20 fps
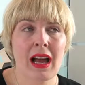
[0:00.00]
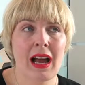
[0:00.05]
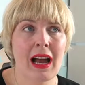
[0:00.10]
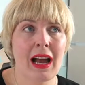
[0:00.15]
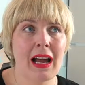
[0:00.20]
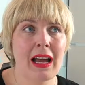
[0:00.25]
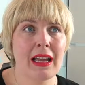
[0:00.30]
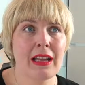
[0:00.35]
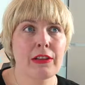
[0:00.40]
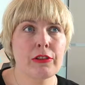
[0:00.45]

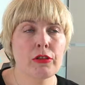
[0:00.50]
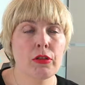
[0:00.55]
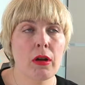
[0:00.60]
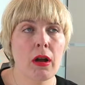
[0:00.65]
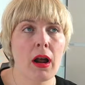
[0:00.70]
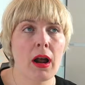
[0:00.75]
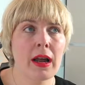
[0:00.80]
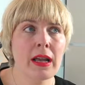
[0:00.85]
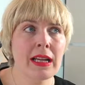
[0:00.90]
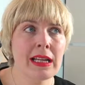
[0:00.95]
I
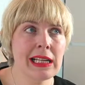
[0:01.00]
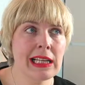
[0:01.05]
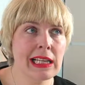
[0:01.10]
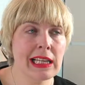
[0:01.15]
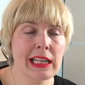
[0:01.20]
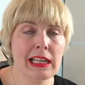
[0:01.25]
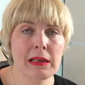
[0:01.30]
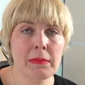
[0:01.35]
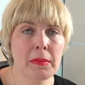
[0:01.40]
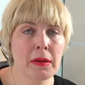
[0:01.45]
try and
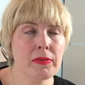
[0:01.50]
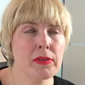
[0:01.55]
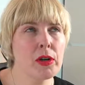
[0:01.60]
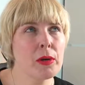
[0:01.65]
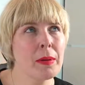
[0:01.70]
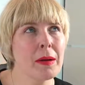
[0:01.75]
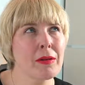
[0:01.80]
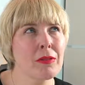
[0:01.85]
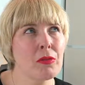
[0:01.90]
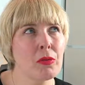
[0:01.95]
clear. I've
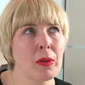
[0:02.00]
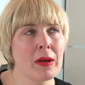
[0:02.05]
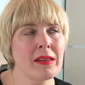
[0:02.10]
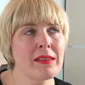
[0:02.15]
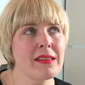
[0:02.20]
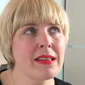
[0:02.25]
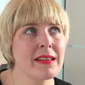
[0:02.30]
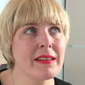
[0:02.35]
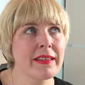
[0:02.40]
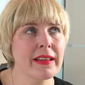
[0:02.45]
got about
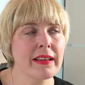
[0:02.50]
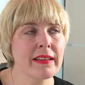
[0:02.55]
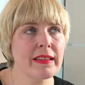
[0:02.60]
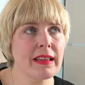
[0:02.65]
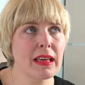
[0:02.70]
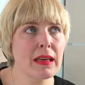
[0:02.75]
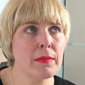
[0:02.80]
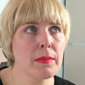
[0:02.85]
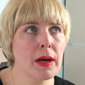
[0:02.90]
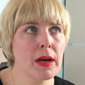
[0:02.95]
26
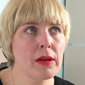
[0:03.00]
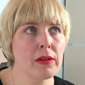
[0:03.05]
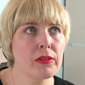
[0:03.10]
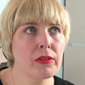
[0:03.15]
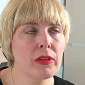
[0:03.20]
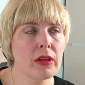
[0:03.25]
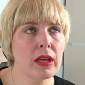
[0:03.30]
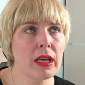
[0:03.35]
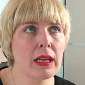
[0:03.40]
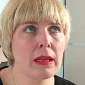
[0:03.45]

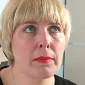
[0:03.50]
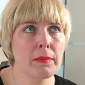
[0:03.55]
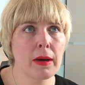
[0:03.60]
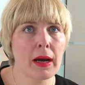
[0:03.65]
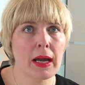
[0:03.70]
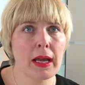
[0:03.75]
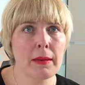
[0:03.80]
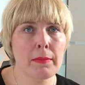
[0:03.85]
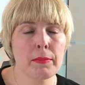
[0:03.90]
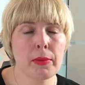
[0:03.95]
emails in
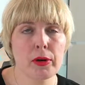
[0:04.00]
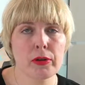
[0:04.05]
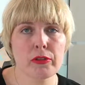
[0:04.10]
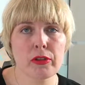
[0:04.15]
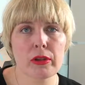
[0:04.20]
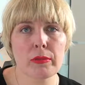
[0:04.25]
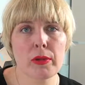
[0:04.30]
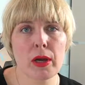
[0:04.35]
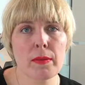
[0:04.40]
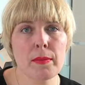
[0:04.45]
my inbox
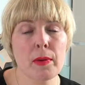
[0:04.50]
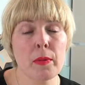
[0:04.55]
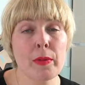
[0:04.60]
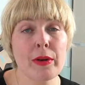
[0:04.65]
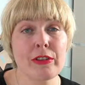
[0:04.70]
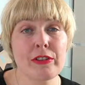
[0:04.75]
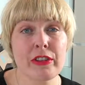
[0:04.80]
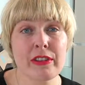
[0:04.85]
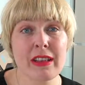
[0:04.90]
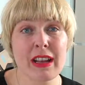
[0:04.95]
at the moment,
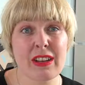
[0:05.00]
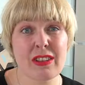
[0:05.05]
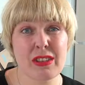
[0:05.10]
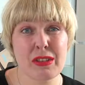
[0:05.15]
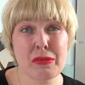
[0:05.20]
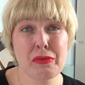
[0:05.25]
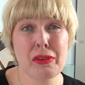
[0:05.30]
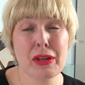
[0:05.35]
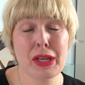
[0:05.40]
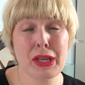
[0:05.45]
which is
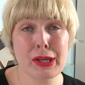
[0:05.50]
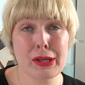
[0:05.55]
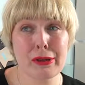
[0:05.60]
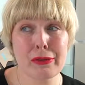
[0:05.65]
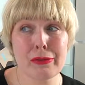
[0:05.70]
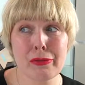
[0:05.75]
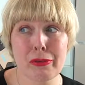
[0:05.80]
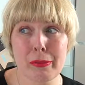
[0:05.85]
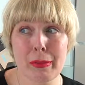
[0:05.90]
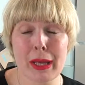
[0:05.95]
actually really
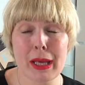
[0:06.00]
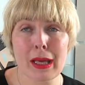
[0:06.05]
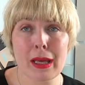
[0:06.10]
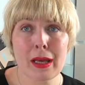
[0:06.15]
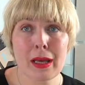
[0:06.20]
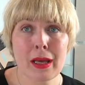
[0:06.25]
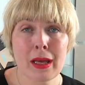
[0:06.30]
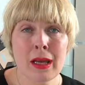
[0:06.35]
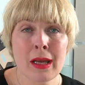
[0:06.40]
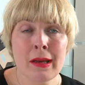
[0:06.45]
good for me,
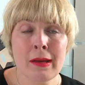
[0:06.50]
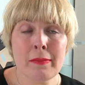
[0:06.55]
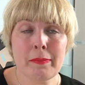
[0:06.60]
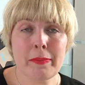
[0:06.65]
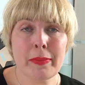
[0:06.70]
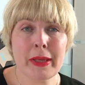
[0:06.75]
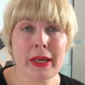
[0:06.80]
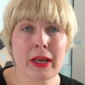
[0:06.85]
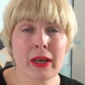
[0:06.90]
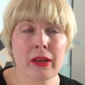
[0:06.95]

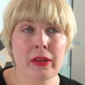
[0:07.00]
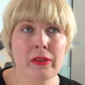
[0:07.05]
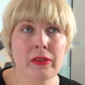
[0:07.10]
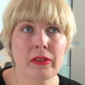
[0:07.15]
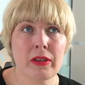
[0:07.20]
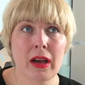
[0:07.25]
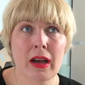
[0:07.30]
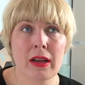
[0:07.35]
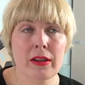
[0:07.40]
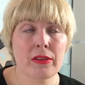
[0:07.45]

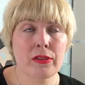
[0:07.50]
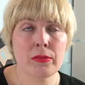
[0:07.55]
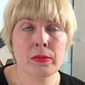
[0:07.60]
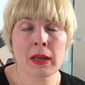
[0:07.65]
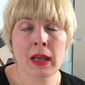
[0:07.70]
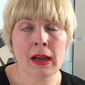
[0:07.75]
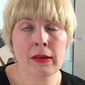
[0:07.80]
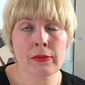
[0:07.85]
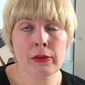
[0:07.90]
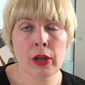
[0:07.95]
because I
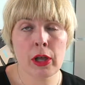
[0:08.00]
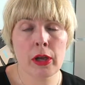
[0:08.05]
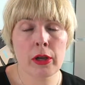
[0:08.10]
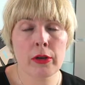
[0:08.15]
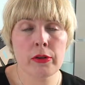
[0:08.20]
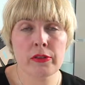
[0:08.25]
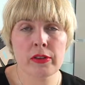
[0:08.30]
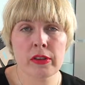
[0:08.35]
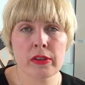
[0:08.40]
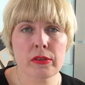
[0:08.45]
normally have
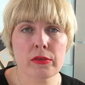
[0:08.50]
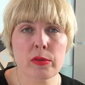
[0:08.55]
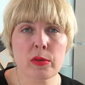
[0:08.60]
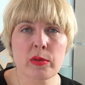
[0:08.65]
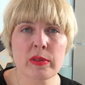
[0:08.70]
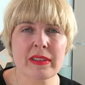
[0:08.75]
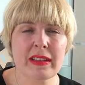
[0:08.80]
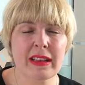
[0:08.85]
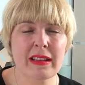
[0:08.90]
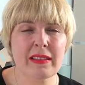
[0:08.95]
loads, and there are
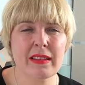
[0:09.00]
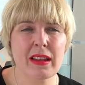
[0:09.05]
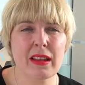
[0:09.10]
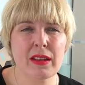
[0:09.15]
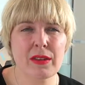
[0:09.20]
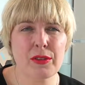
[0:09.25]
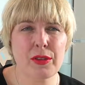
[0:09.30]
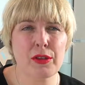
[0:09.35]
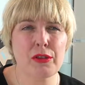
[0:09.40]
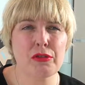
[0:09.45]
always things that
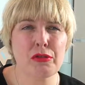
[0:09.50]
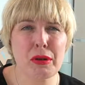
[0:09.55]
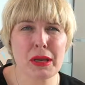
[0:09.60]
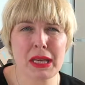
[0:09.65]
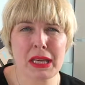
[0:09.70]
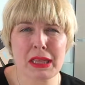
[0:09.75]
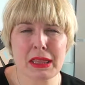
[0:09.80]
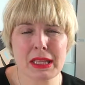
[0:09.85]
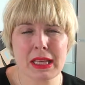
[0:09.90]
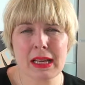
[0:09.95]
are the
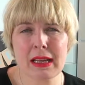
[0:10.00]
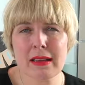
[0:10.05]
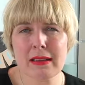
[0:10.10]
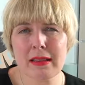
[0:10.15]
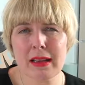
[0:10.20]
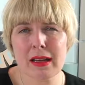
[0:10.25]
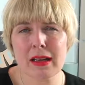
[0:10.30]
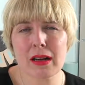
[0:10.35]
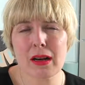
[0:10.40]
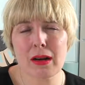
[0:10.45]
tricky
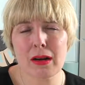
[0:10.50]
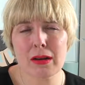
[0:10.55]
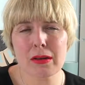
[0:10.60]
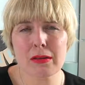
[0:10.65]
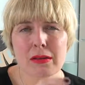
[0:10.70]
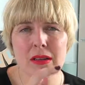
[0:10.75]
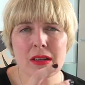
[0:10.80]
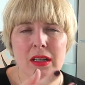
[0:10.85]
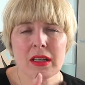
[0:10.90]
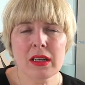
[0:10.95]
things that
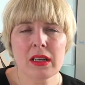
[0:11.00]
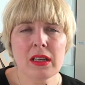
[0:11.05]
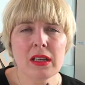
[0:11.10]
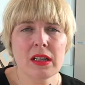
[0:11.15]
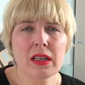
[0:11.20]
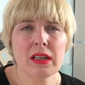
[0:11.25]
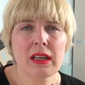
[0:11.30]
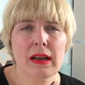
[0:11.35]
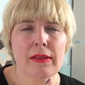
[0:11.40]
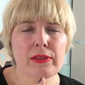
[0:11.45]
I
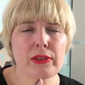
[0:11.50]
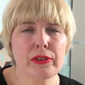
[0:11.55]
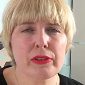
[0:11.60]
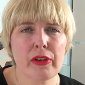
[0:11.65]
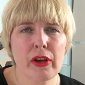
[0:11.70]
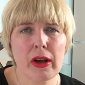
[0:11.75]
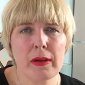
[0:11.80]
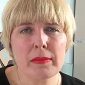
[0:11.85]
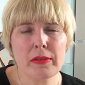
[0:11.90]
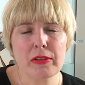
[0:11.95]
haven't got
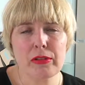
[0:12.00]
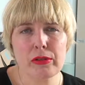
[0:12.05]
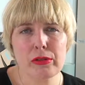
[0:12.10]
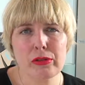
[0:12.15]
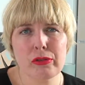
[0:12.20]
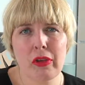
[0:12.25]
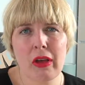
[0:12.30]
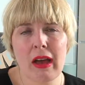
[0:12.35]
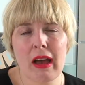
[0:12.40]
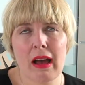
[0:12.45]
time to
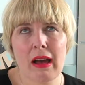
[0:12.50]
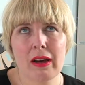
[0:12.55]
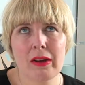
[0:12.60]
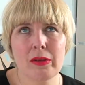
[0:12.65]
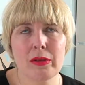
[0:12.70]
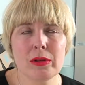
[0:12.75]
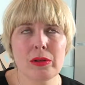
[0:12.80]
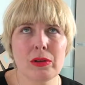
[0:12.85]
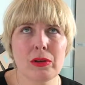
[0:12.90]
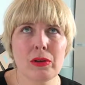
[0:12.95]
sort
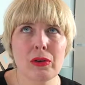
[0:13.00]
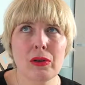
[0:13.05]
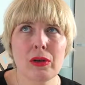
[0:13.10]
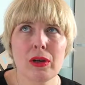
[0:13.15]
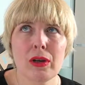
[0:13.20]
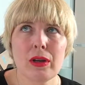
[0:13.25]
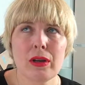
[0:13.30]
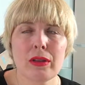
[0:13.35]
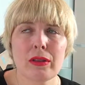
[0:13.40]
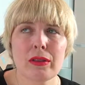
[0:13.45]
out, or